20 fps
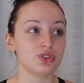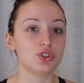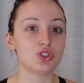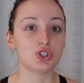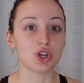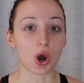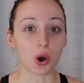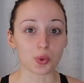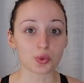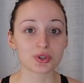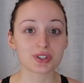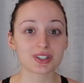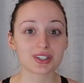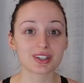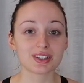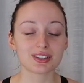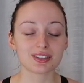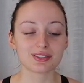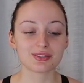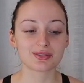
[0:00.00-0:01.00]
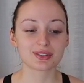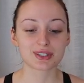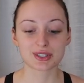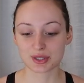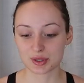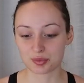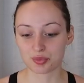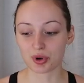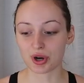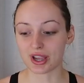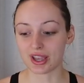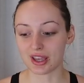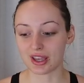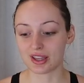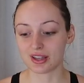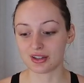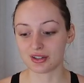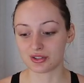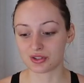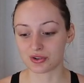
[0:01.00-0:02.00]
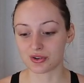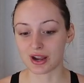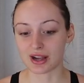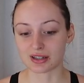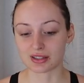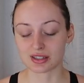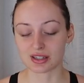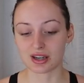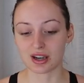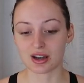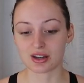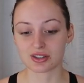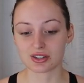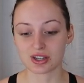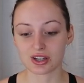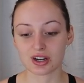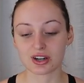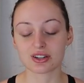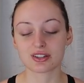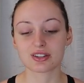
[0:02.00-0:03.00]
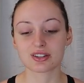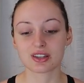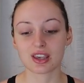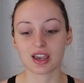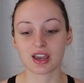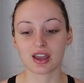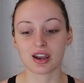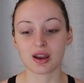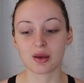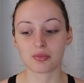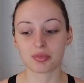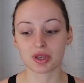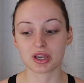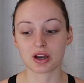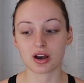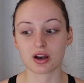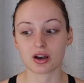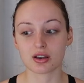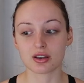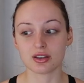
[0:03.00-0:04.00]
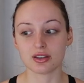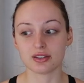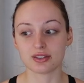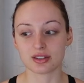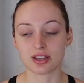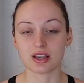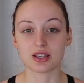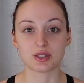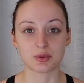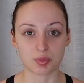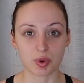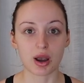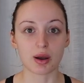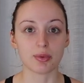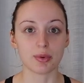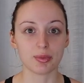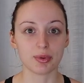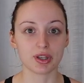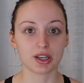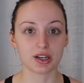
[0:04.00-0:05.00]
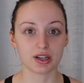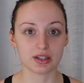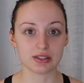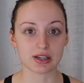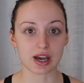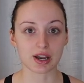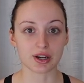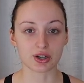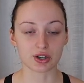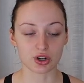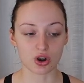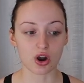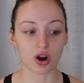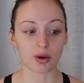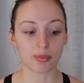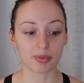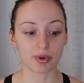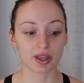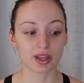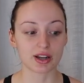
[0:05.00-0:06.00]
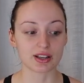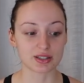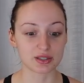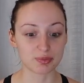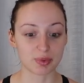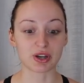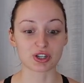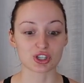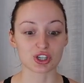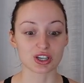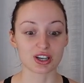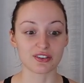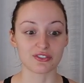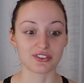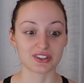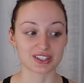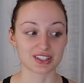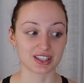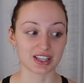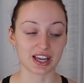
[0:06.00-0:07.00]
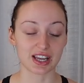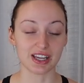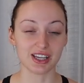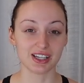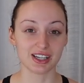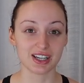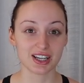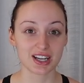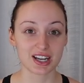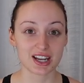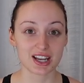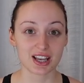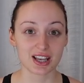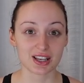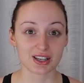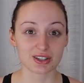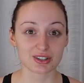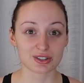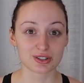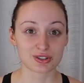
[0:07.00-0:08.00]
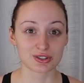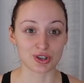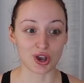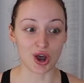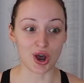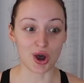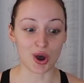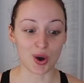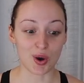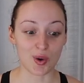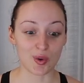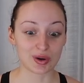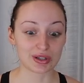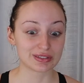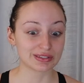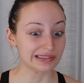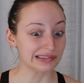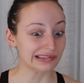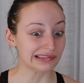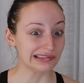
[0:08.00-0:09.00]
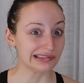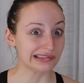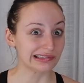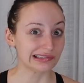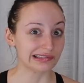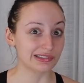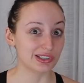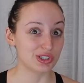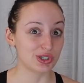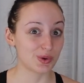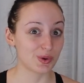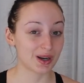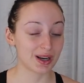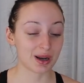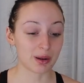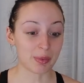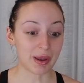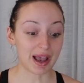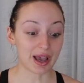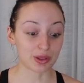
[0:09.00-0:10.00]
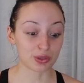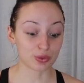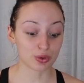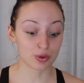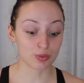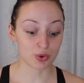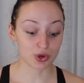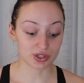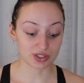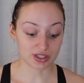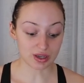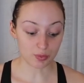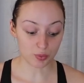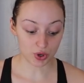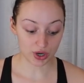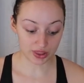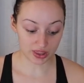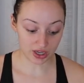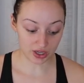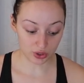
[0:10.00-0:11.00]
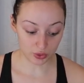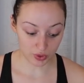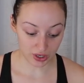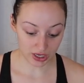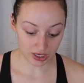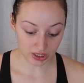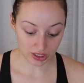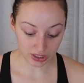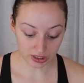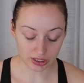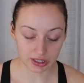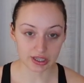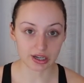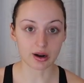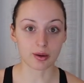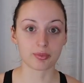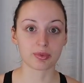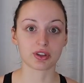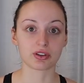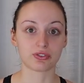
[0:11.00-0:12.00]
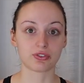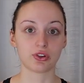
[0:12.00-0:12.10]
don't spray it directly onto your skin because it's probably gonna dye your carpet, especially if it's light. So do it in a bathroom or somewhere that you can clean up the